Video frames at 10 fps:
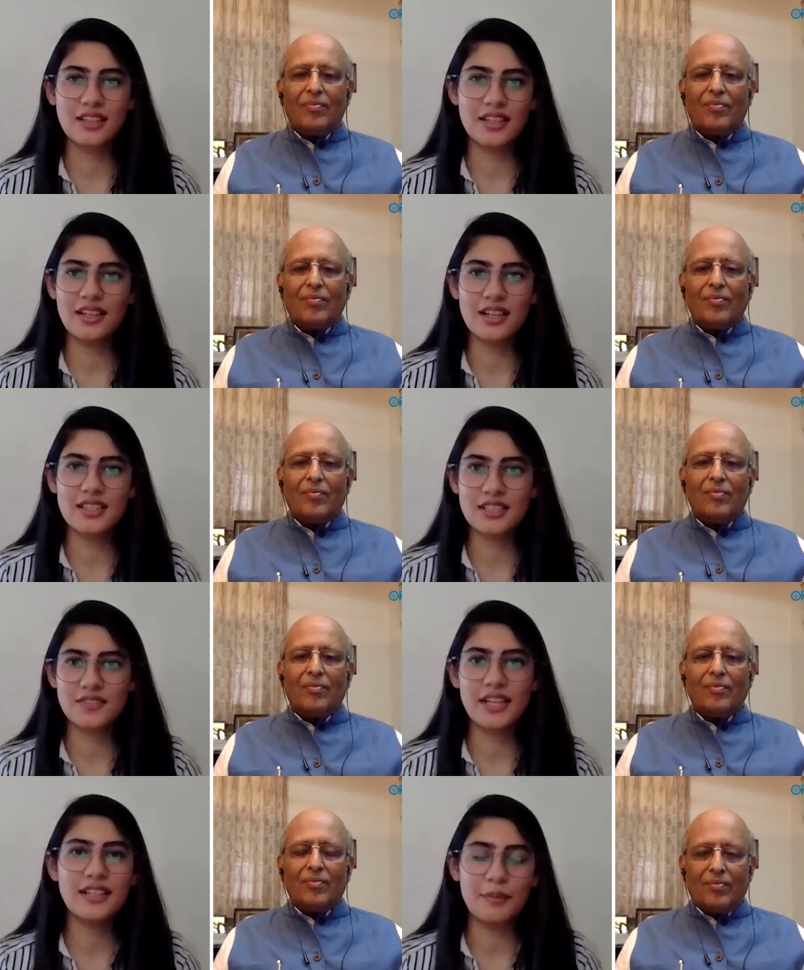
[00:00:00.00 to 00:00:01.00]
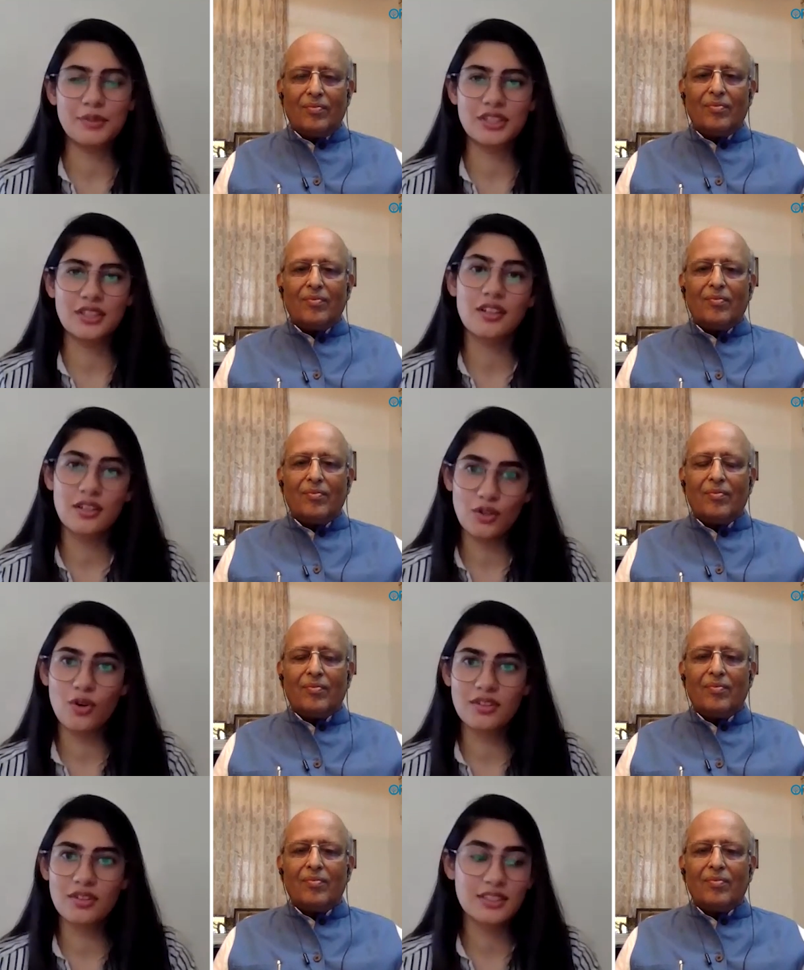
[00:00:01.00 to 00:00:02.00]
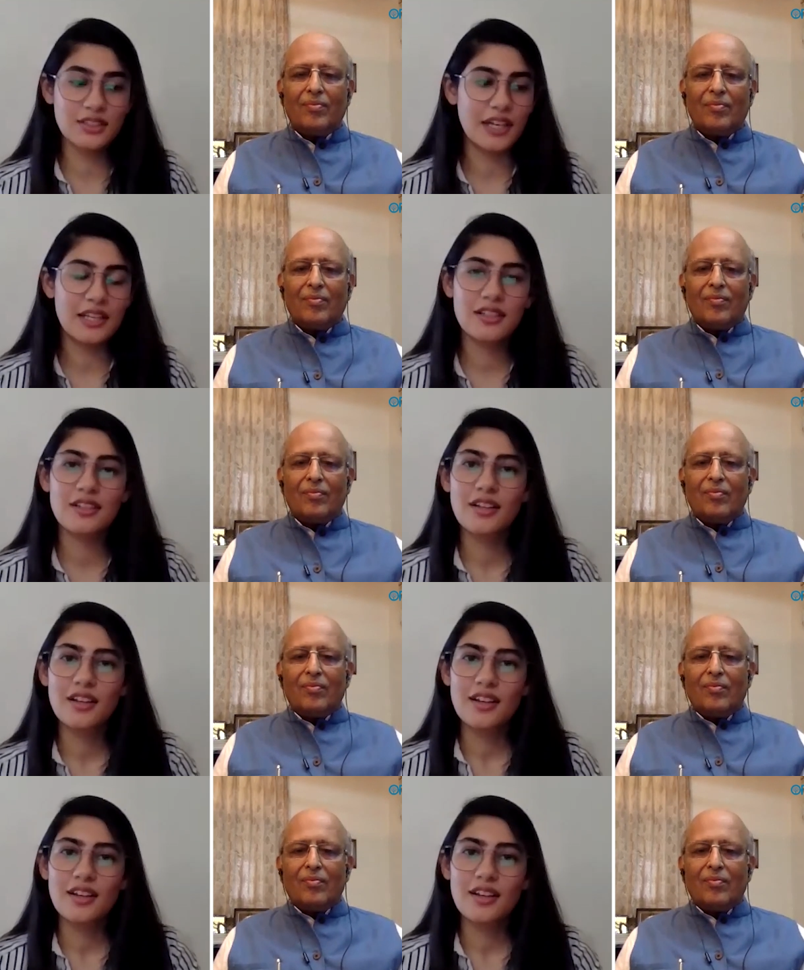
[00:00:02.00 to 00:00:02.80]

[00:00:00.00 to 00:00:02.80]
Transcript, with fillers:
Speaker 1: areas is very damaging long is a very